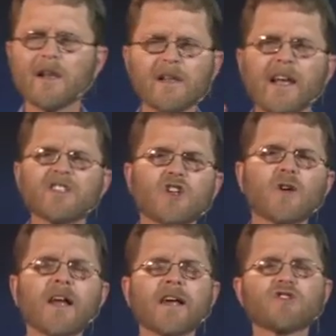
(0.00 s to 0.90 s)
Let's
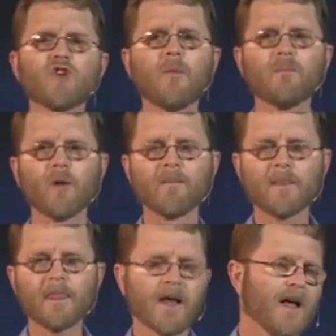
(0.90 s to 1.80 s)
look at an example.
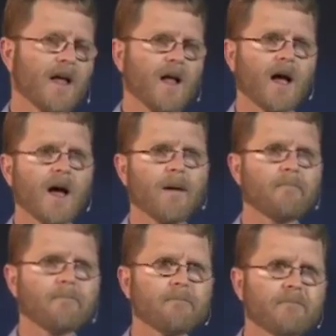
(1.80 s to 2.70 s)

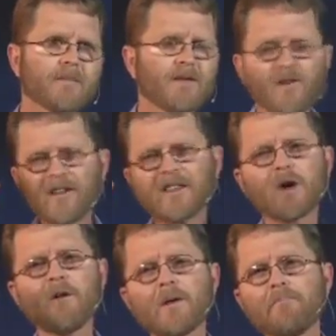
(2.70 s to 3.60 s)
Um, if I
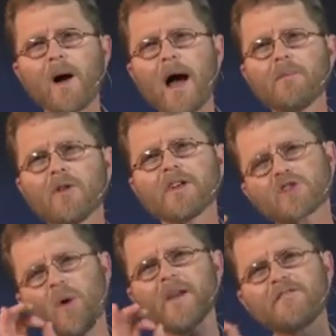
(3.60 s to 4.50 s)
think of the Bible, there's
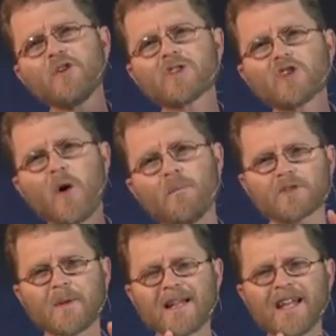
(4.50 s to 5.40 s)
quite a few
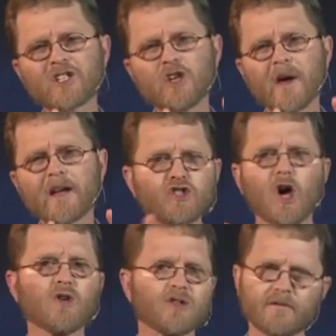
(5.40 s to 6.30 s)
examples, but let's look at
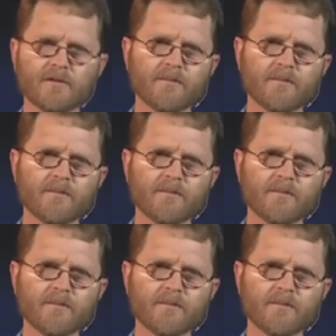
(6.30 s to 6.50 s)
Joseph.